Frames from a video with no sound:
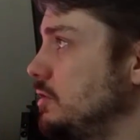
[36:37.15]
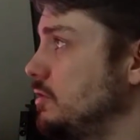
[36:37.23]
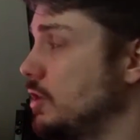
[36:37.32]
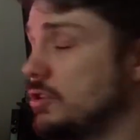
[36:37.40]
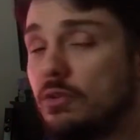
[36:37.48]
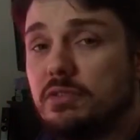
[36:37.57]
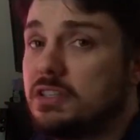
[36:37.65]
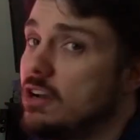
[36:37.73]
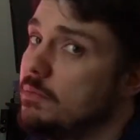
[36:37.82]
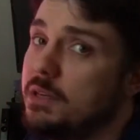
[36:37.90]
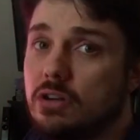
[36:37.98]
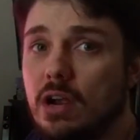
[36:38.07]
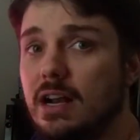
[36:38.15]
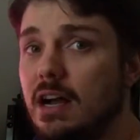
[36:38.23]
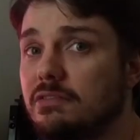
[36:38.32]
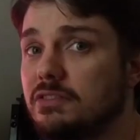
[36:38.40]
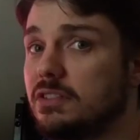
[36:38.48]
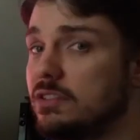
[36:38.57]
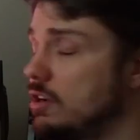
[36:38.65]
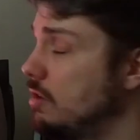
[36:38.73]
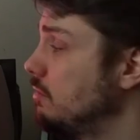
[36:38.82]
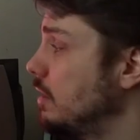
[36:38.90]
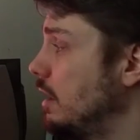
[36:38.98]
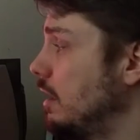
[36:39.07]
There's always going to be trade-offs, you
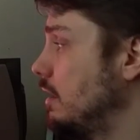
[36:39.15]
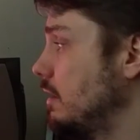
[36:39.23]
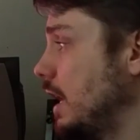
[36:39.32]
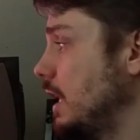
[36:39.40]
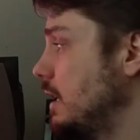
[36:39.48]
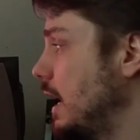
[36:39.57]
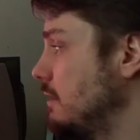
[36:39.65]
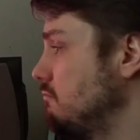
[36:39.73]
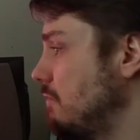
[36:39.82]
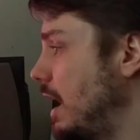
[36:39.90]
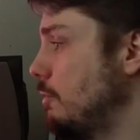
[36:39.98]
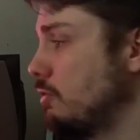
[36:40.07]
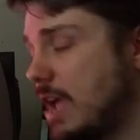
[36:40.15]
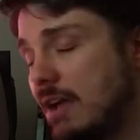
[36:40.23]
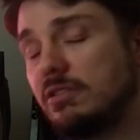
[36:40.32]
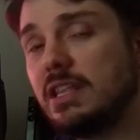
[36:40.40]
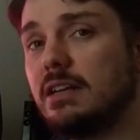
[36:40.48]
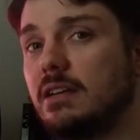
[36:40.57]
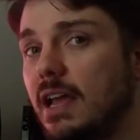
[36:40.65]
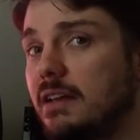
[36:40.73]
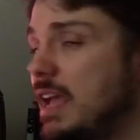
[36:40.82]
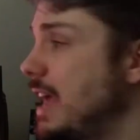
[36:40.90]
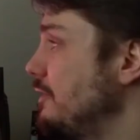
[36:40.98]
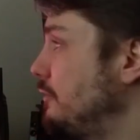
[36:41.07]
know, and I'm okay with it. And
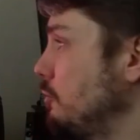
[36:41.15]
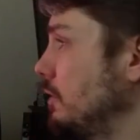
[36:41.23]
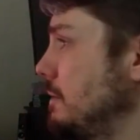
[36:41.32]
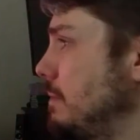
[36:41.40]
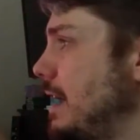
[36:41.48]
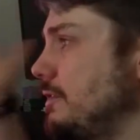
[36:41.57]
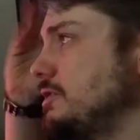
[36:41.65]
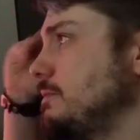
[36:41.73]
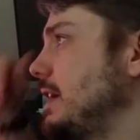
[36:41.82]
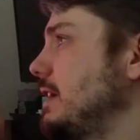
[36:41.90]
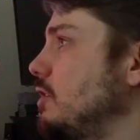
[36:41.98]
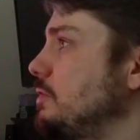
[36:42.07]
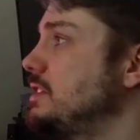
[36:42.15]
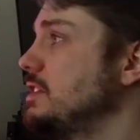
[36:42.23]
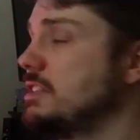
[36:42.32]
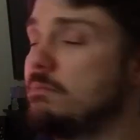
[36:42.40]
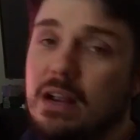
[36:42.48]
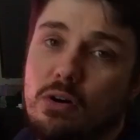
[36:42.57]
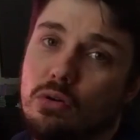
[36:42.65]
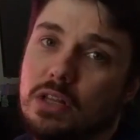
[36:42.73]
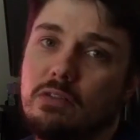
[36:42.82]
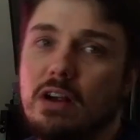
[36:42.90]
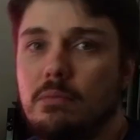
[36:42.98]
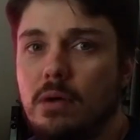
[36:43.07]
if it really bothers me, you know, this isn't my holy
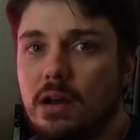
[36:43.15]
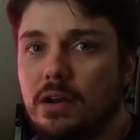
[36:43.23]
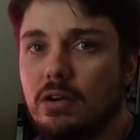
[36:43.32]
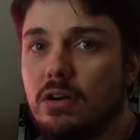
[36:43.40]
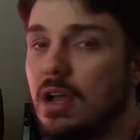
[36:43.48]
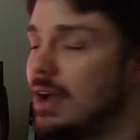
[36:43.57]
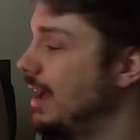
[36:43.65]
grail monitor.